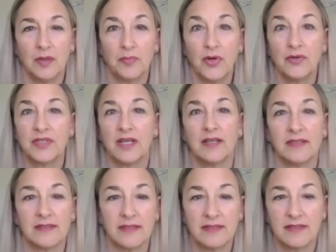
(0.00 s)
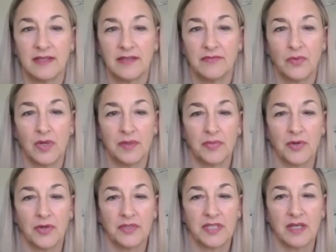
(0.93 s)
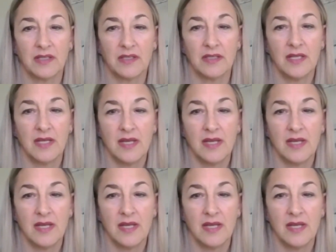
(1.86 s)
protons instead of 1 proton,